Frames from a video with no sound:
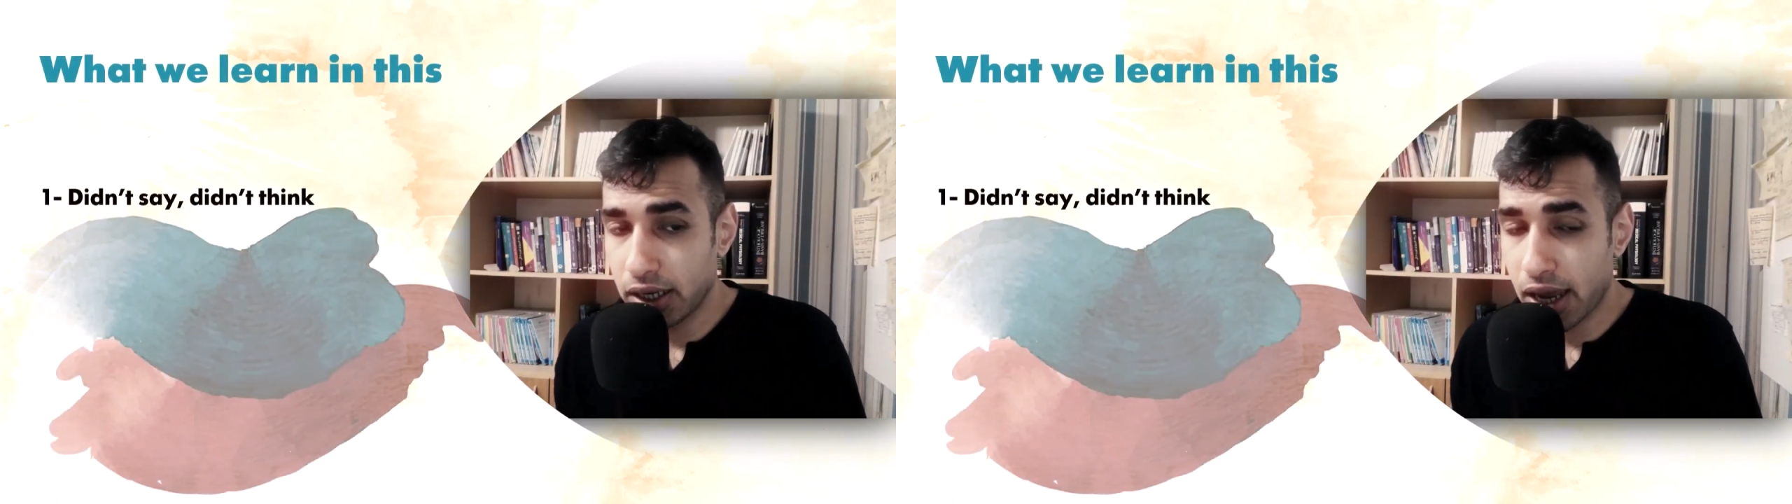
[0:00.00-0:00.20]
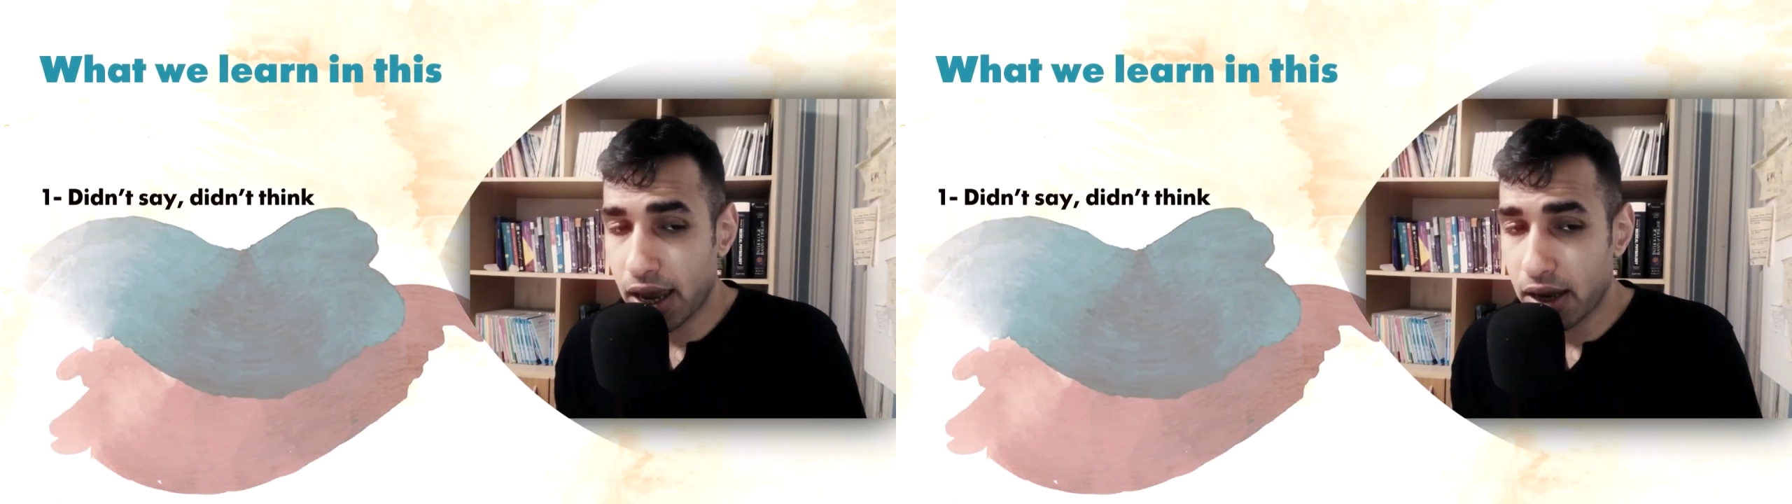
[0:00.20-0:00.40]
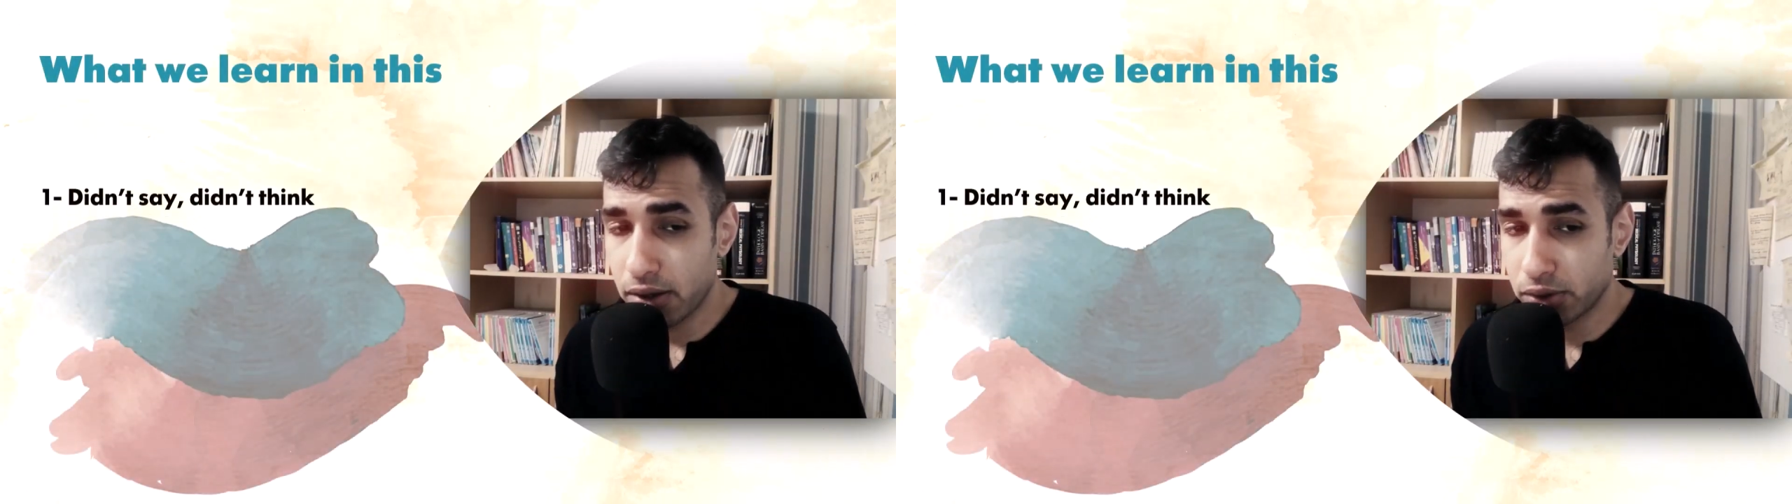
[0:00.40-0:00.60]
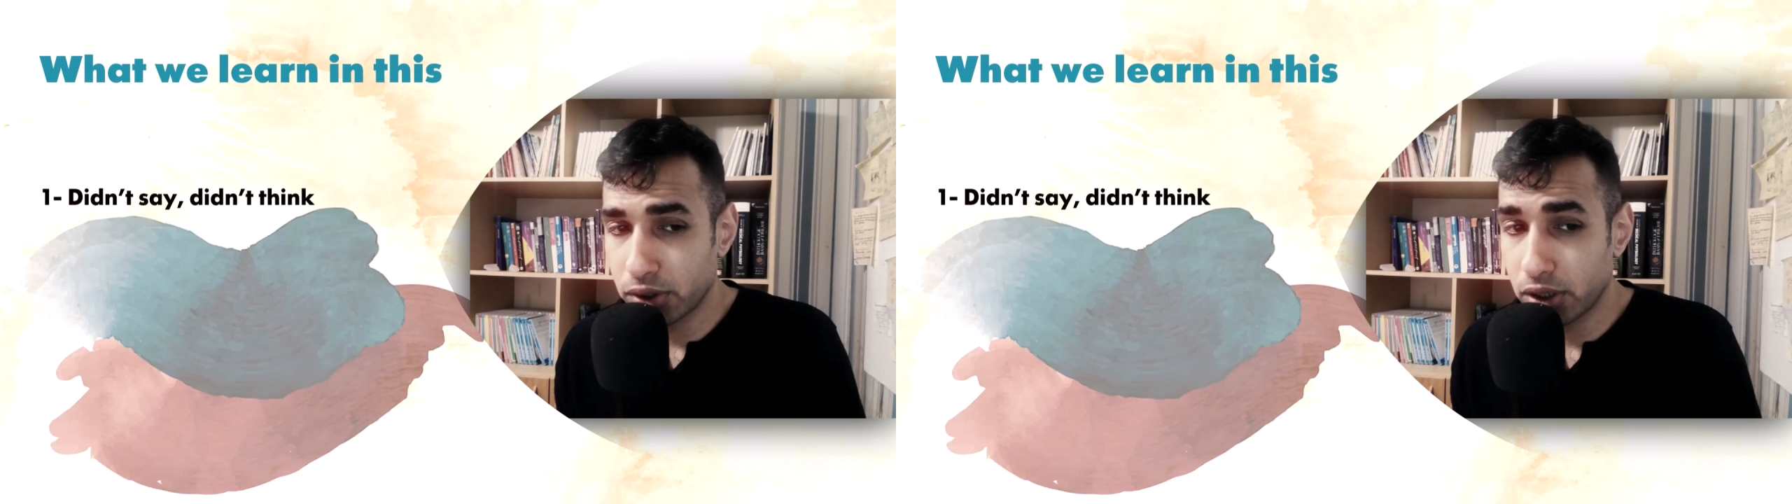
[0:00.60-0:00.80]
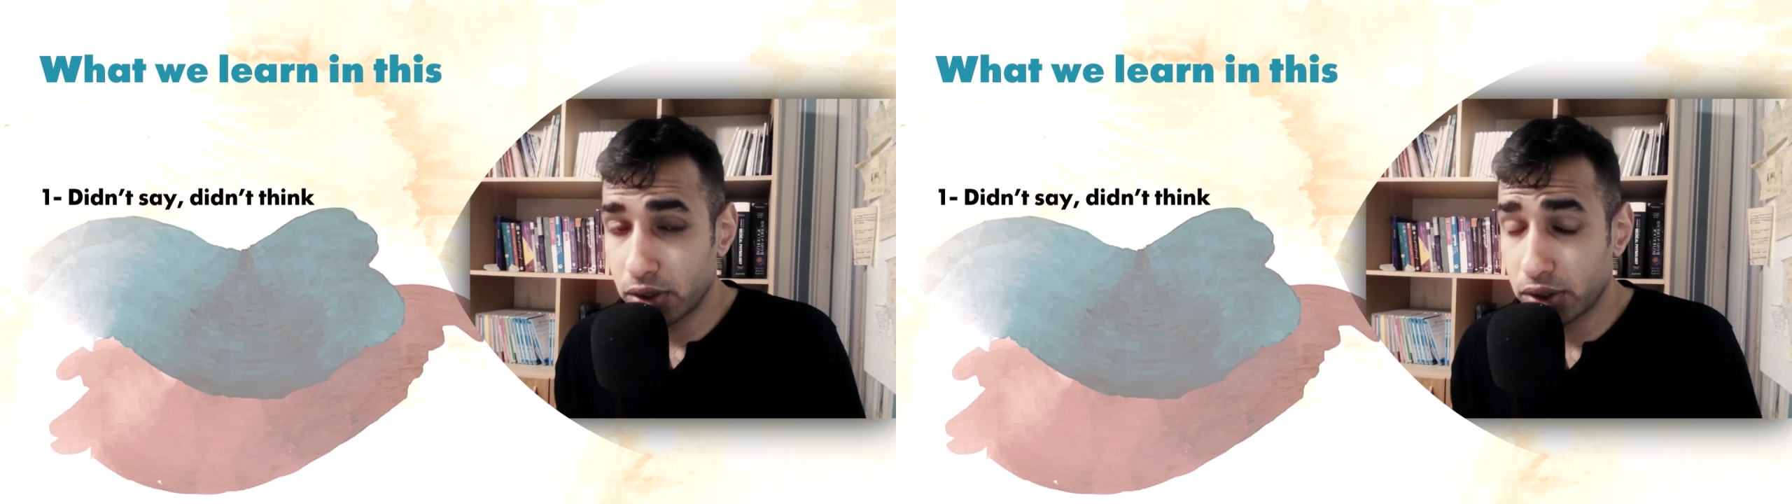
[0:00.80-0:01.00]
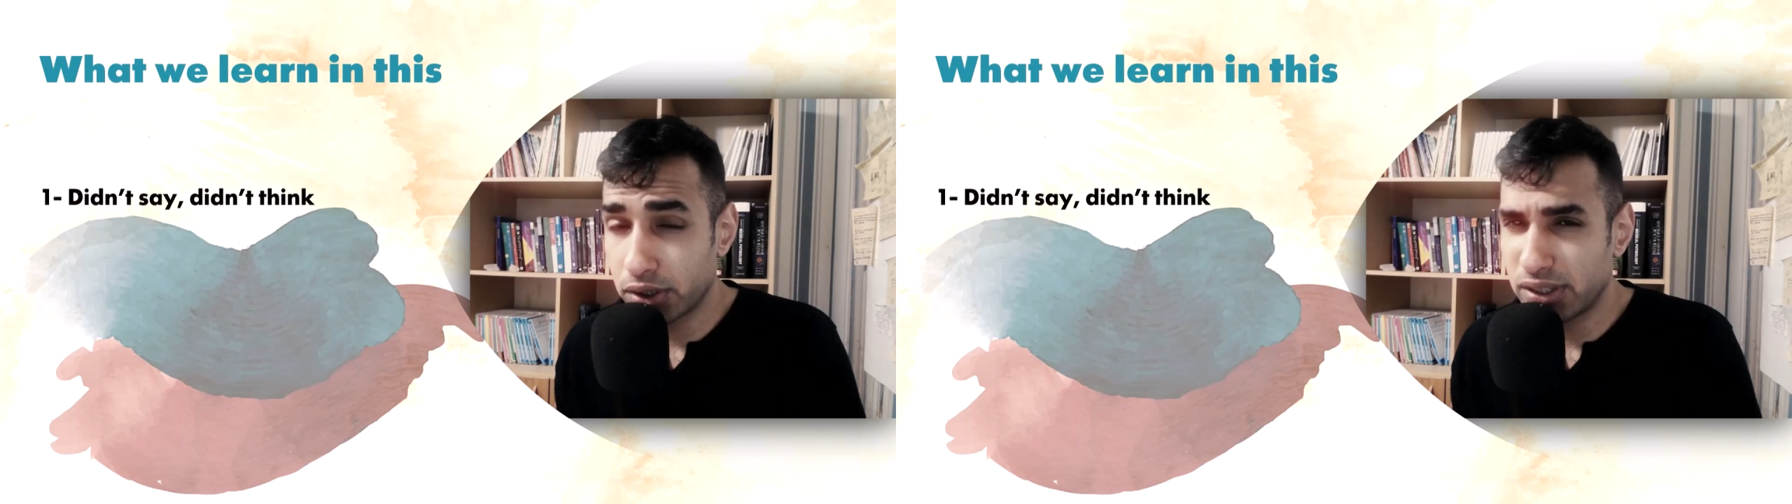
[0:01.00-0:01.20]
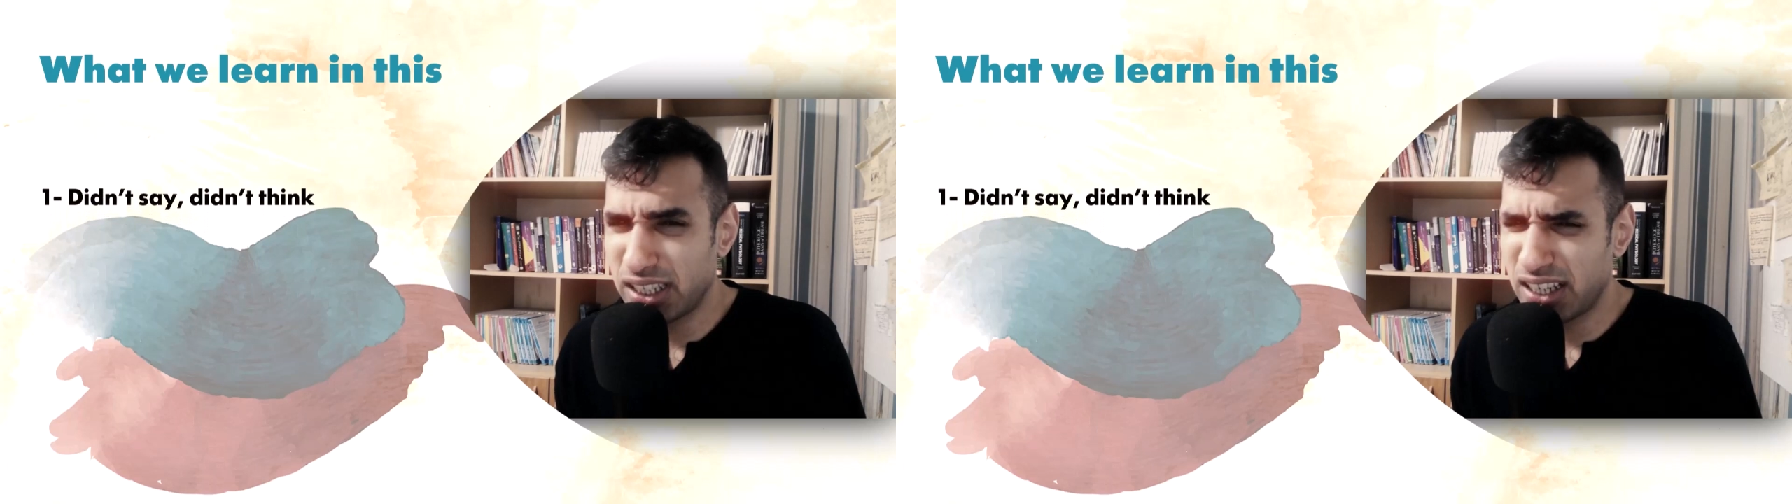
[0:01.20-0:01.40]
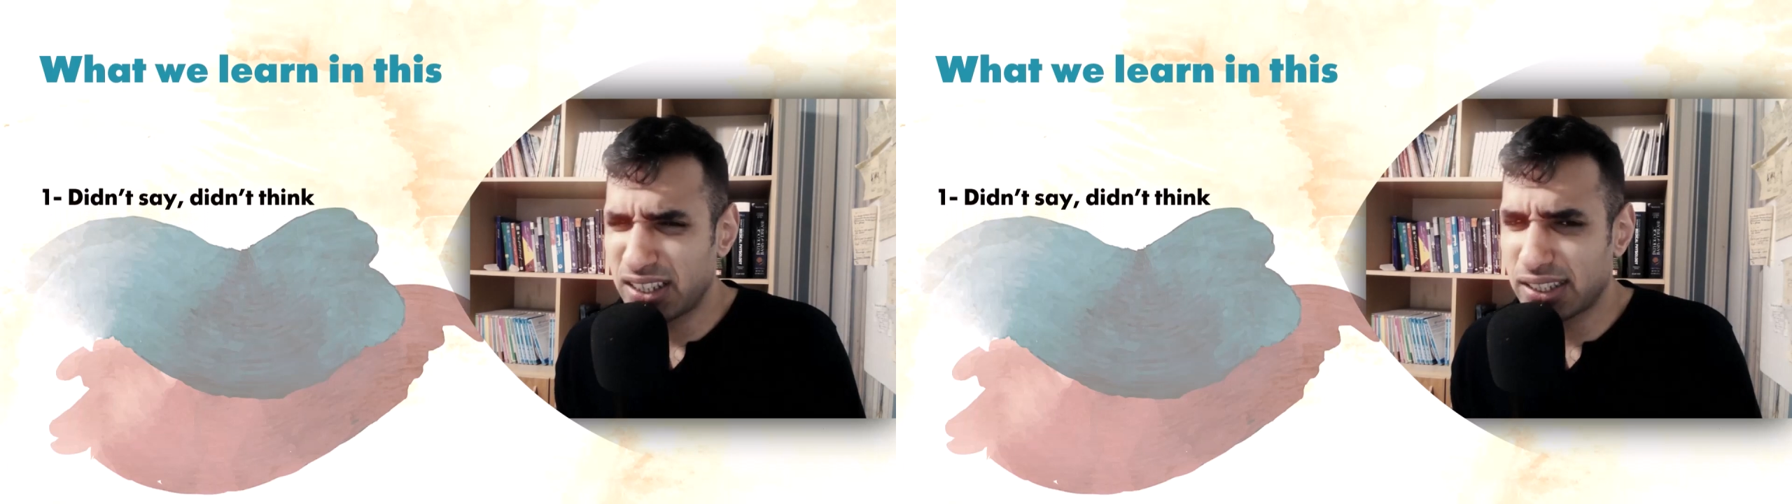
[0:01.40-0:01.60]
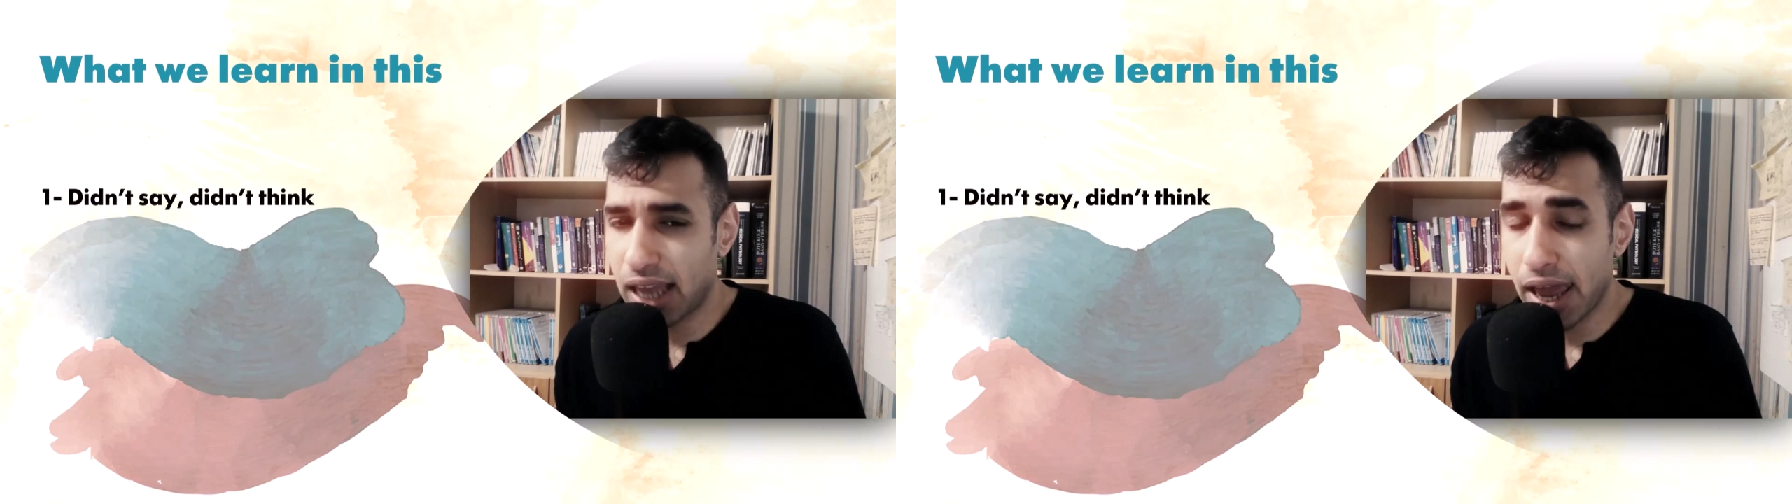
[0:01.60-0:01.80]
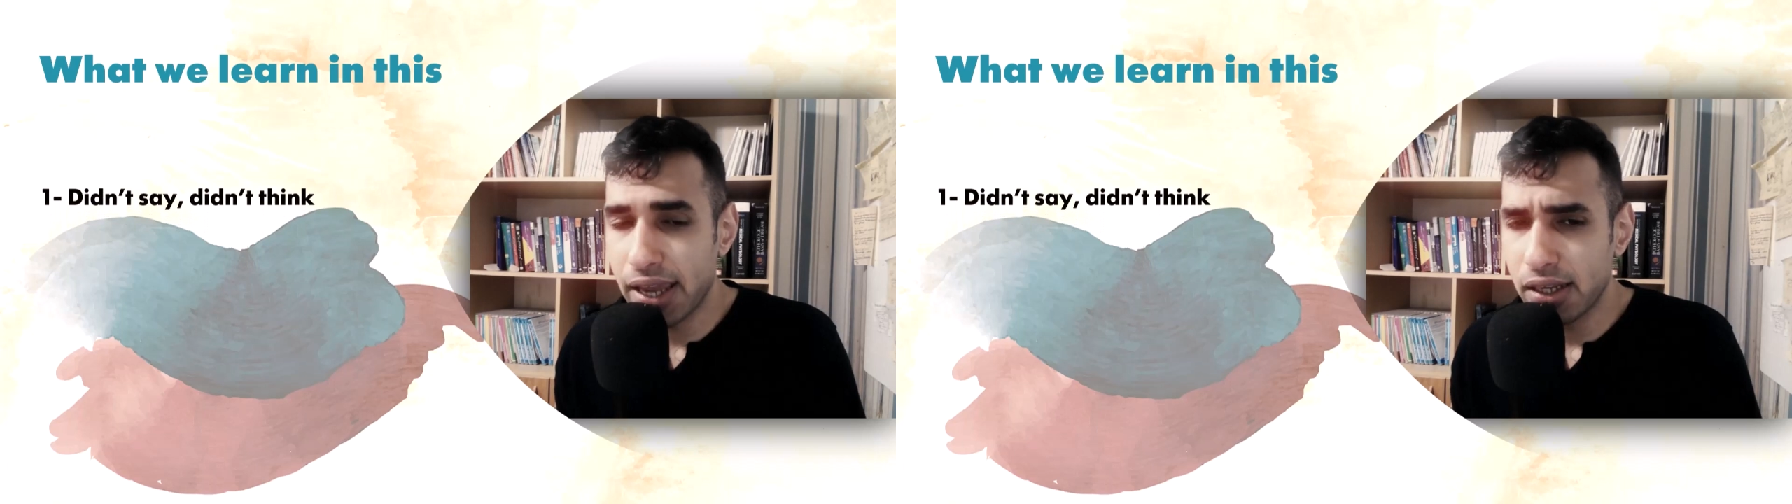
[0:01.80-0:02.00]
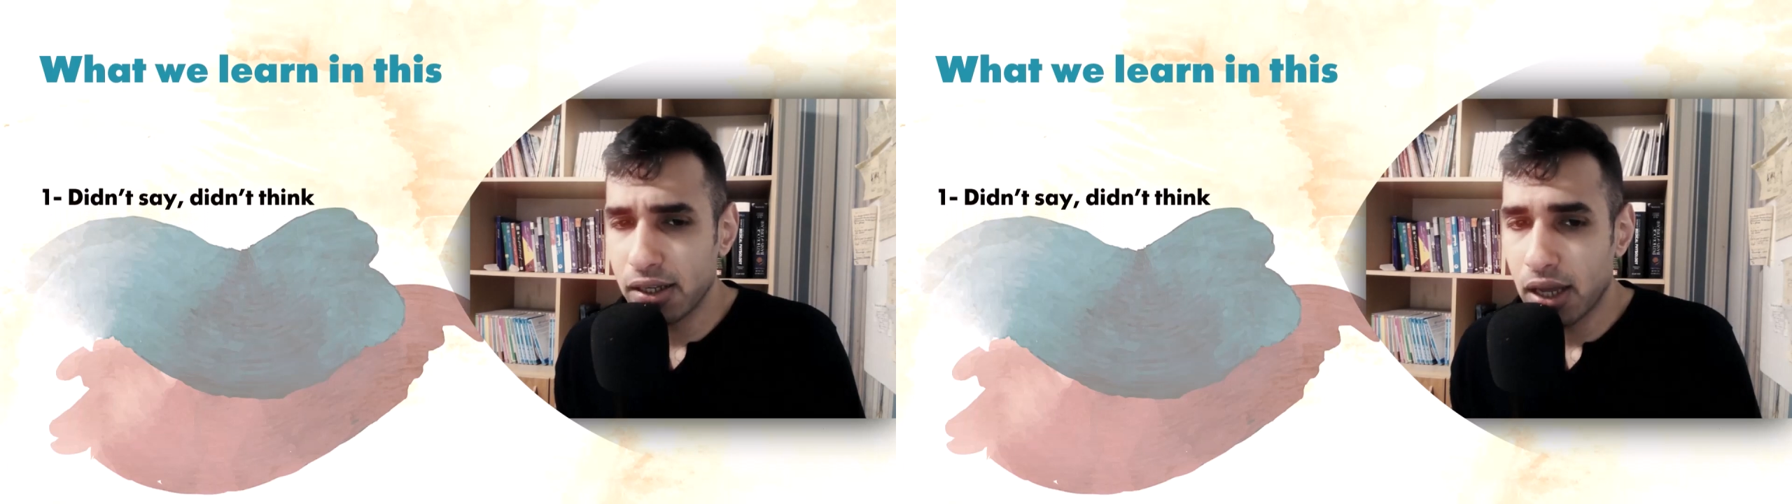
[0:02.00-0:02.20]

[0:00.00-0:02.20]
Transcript: how to use didn't say